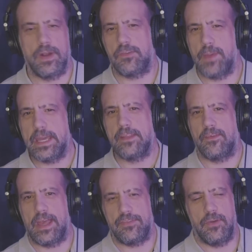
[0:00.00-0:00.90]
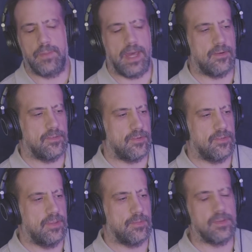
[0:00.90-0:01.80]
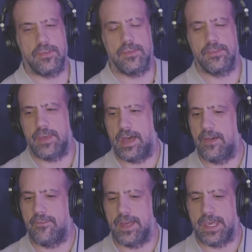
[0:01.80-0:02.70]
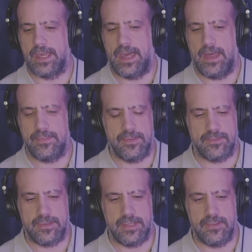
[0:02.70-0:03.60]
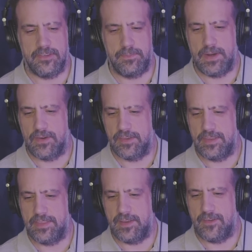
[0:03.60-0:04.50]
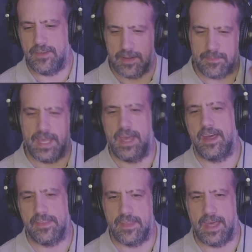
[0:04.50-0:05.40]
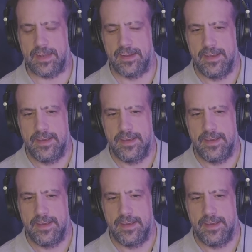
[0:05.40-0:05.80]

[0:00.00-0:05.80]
I was making the last few patterns or sequences, I had this conspiracy theory in my head that